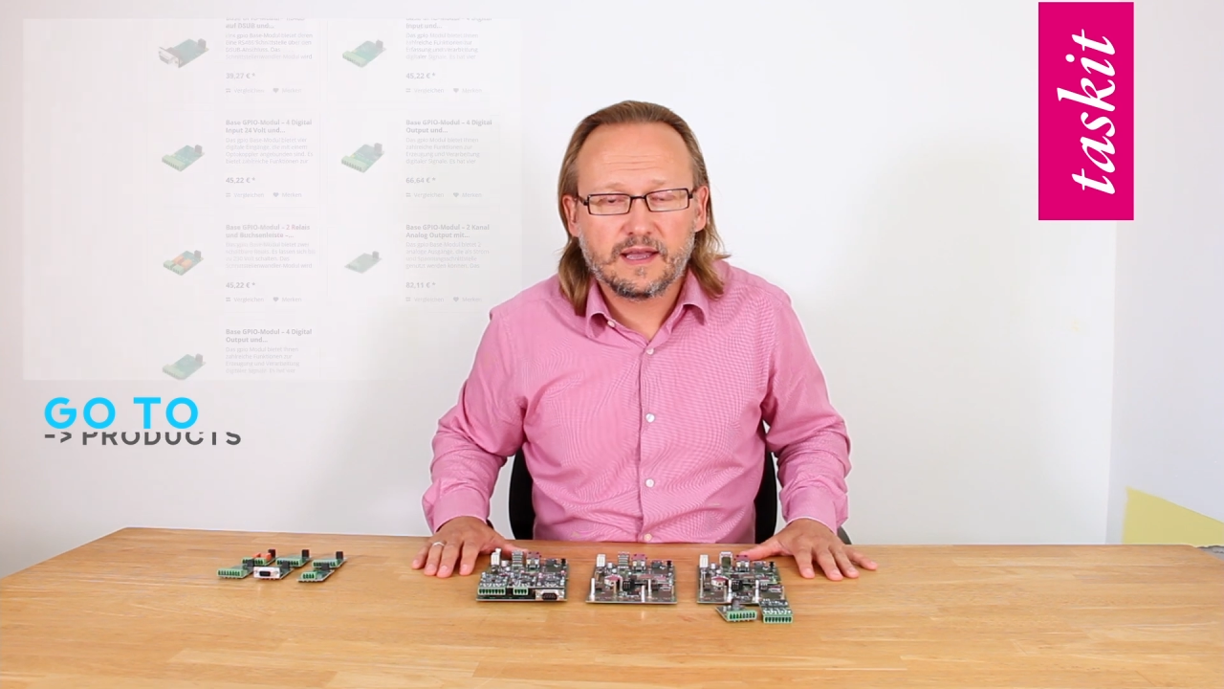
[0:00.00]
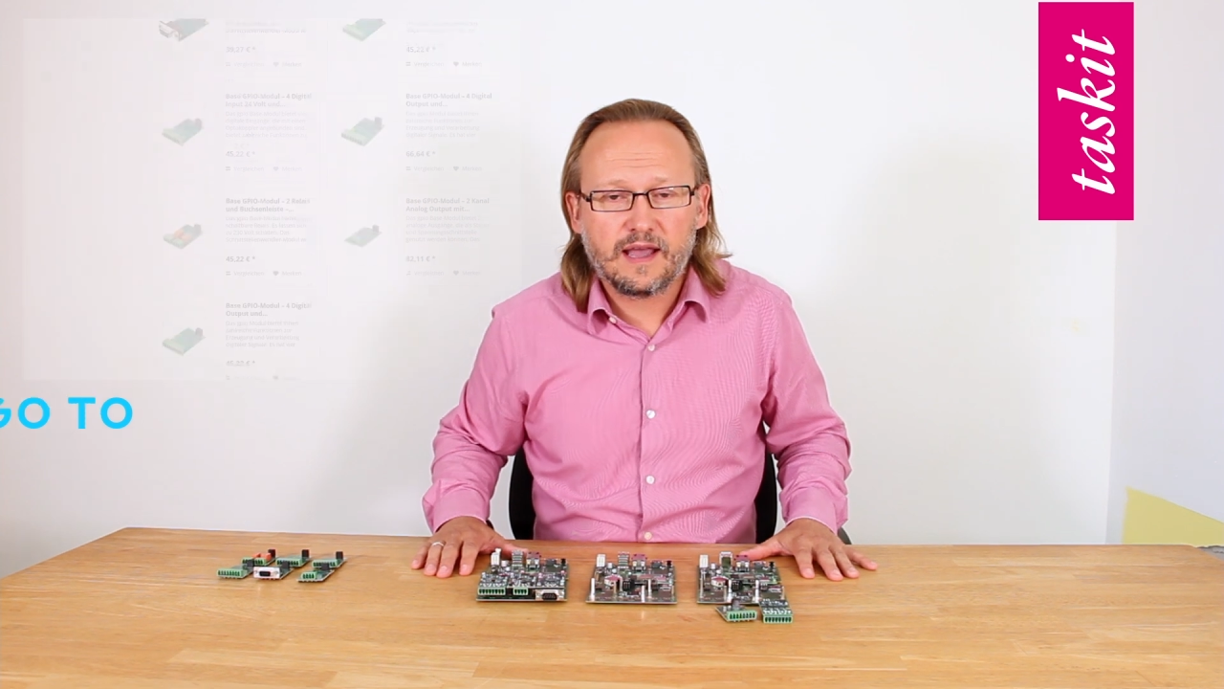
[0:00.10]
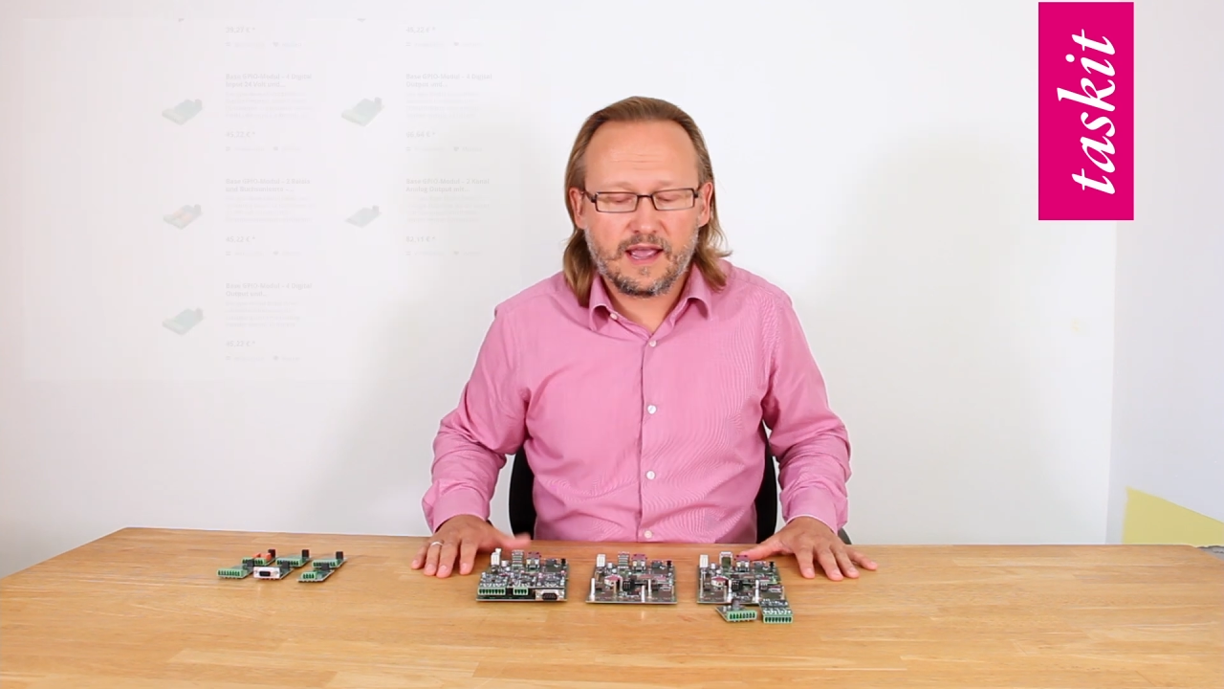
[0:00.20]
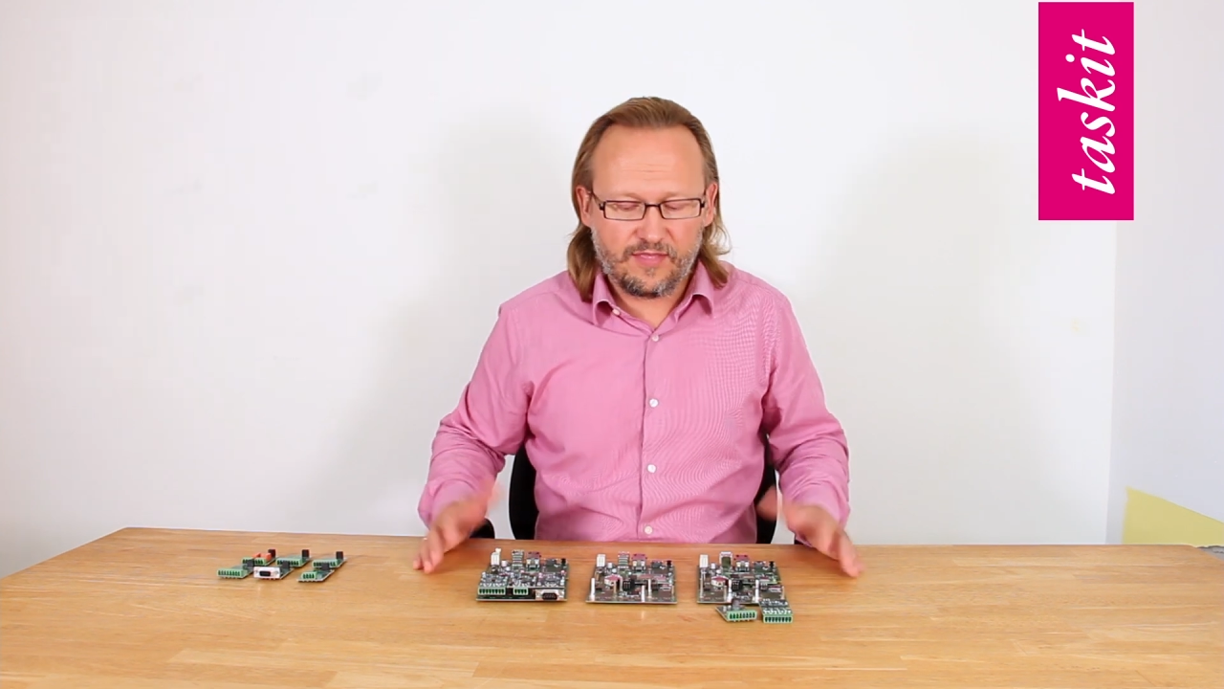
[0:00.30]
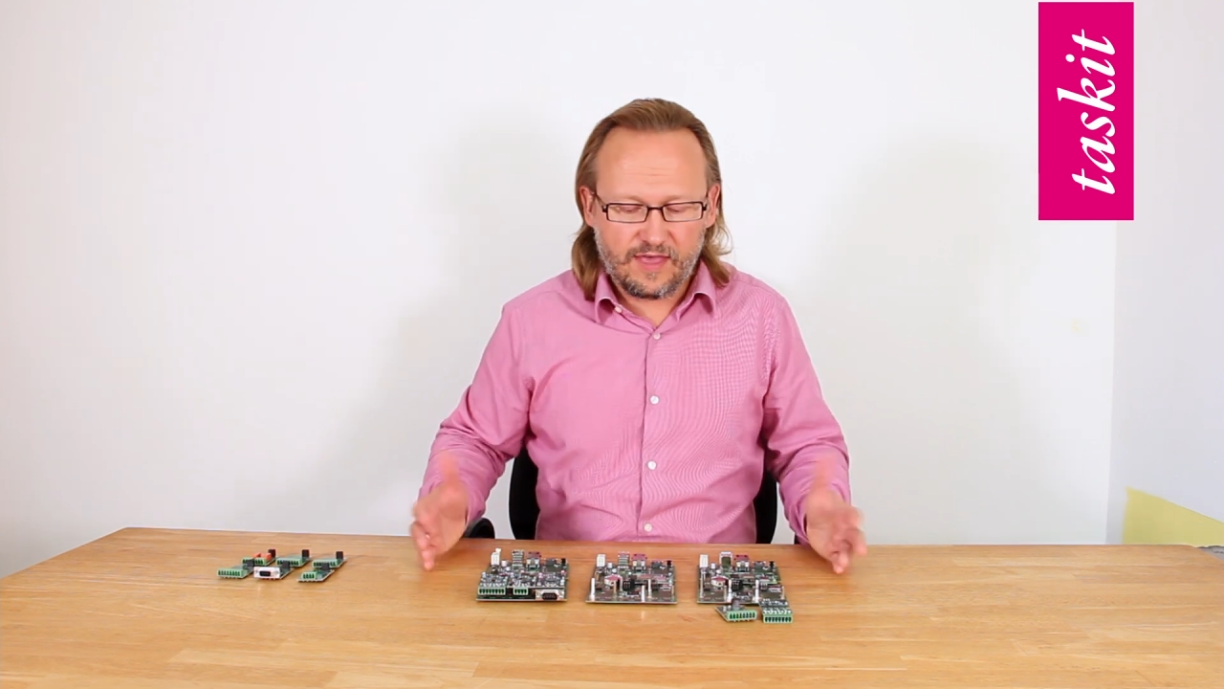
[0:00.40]

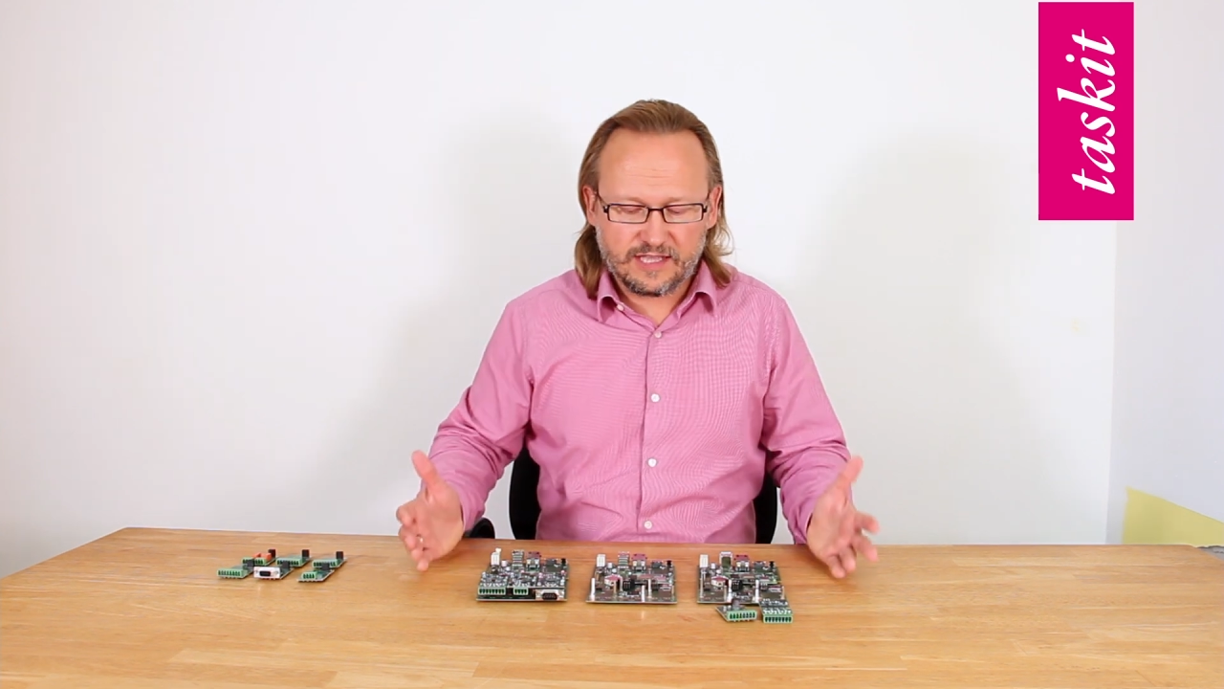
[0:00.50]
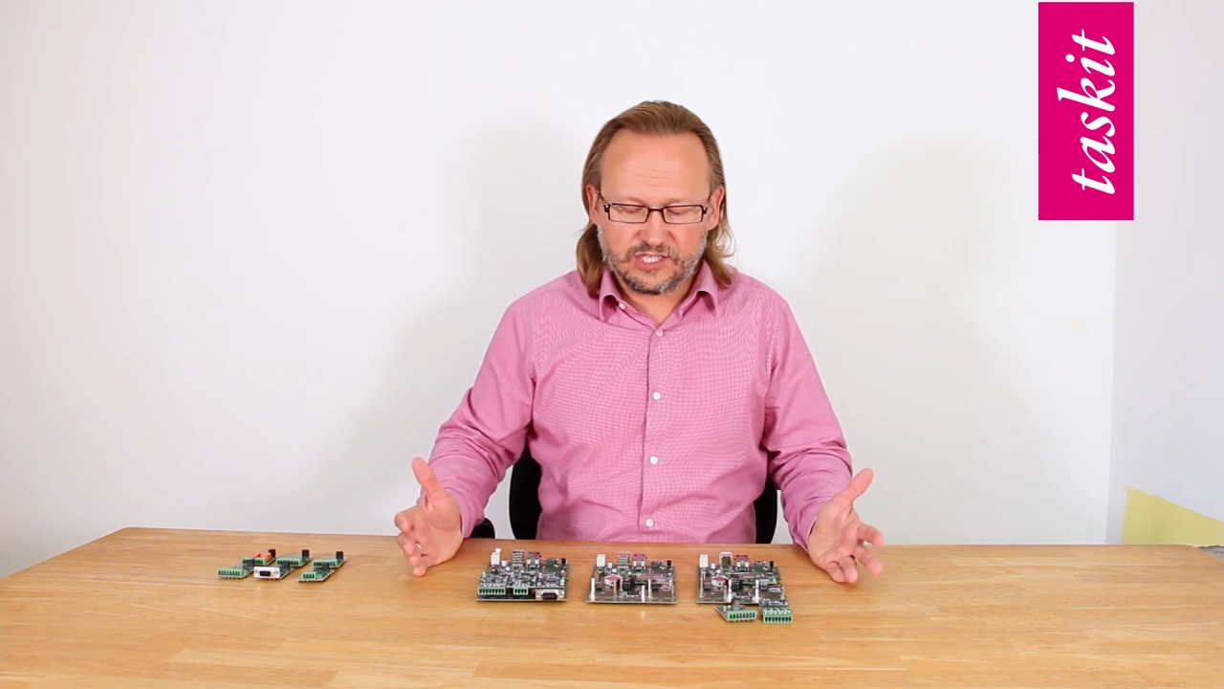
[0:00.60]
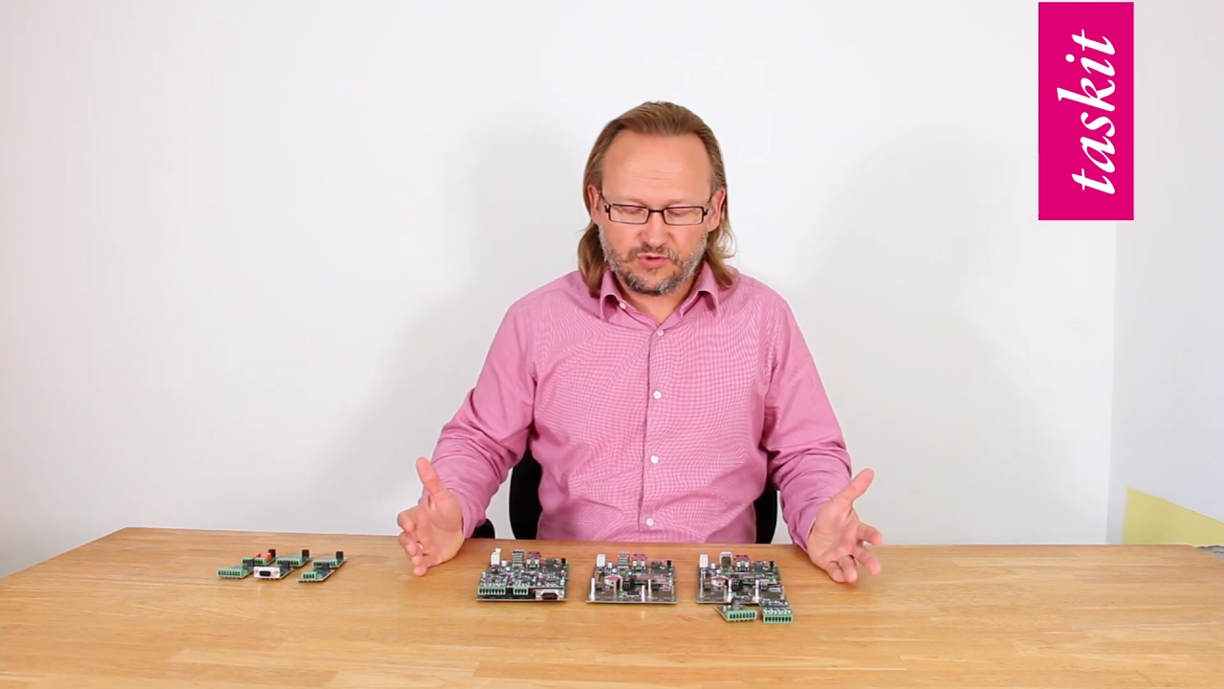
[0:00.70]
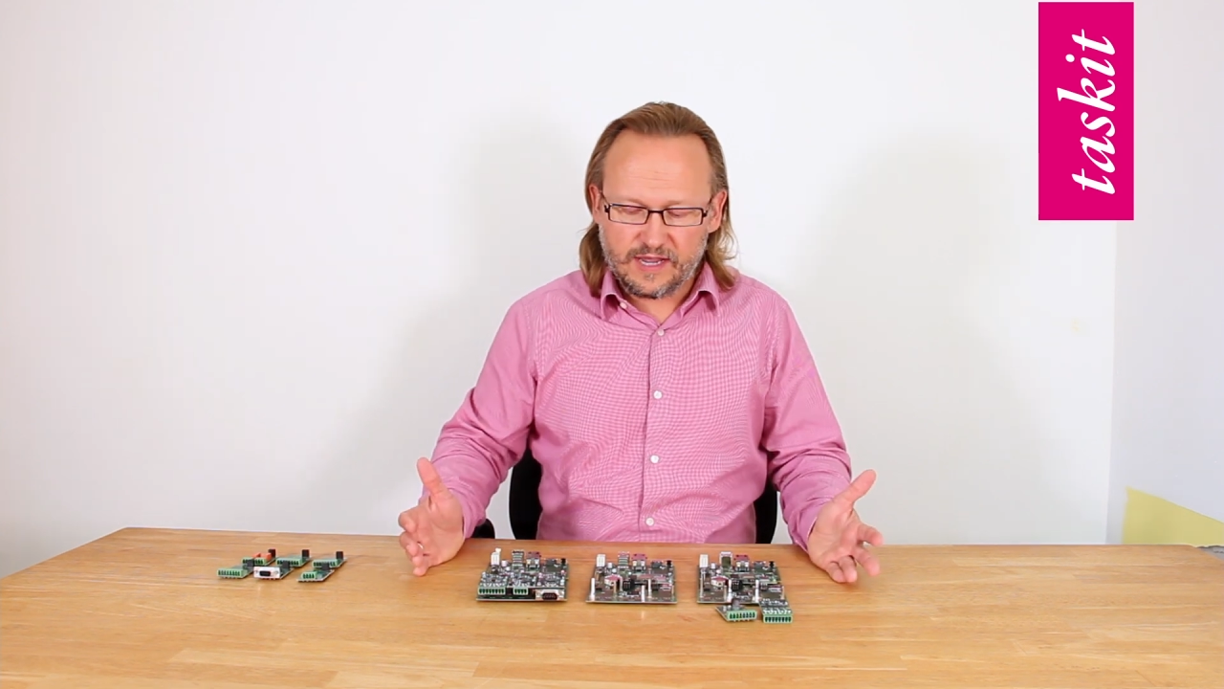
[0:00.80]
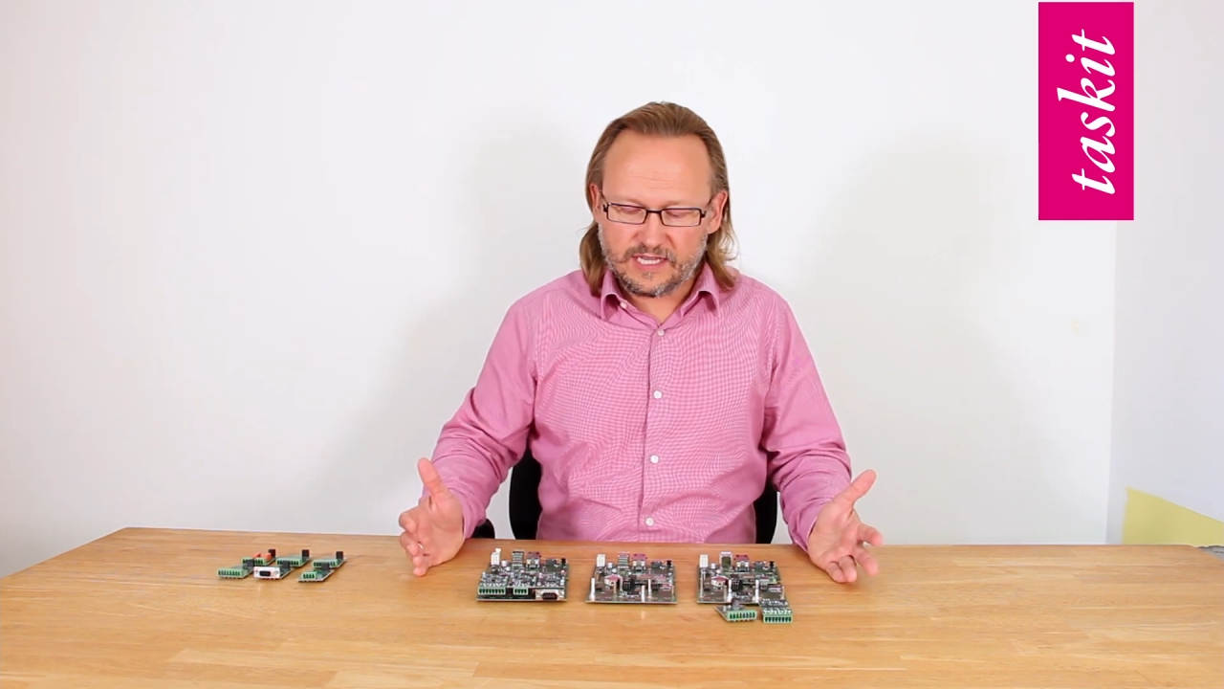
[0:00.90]
And that's
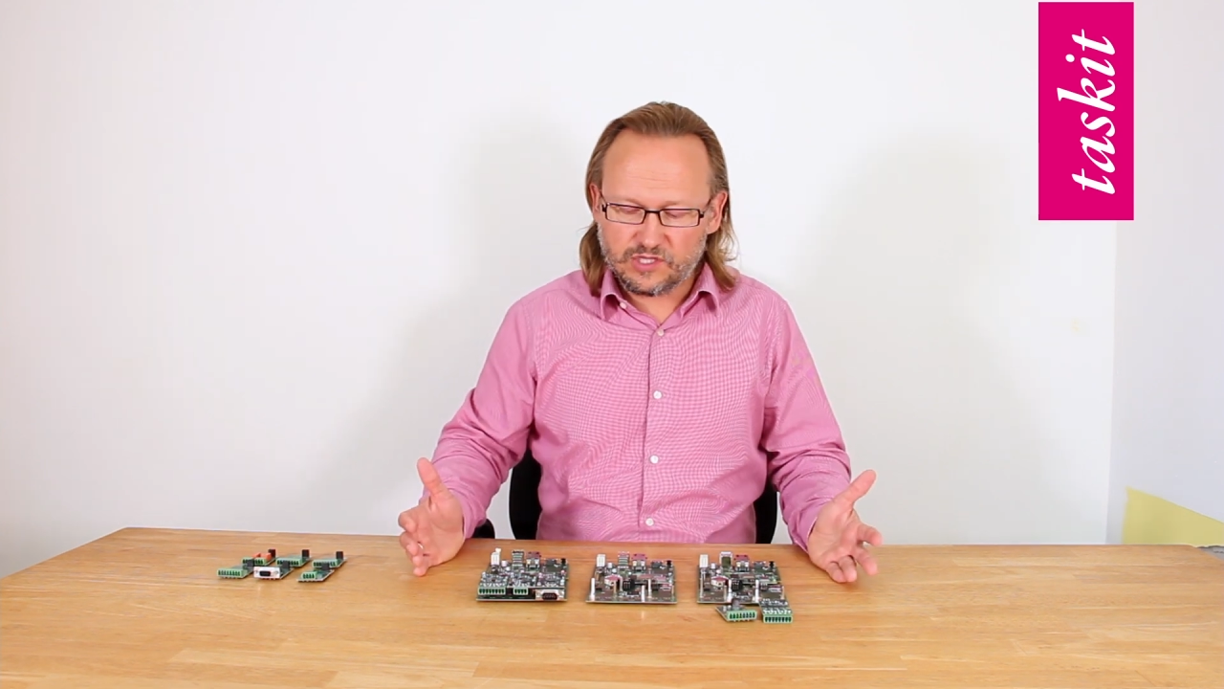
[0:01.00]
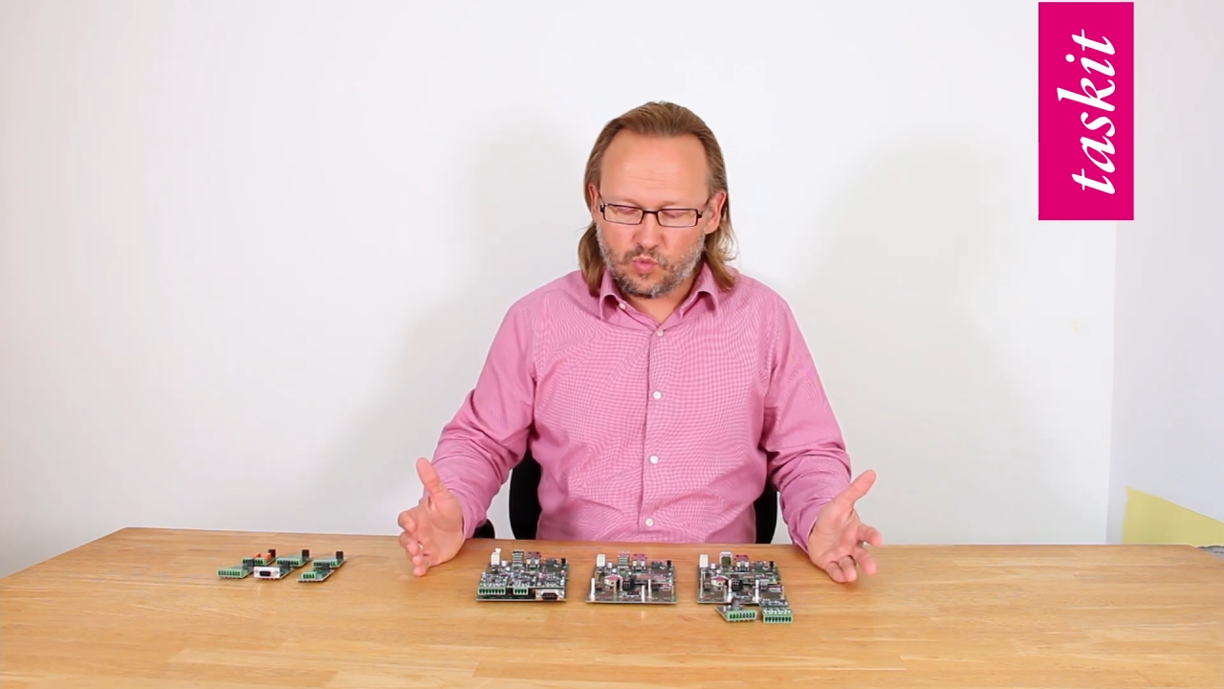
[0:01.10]
the reason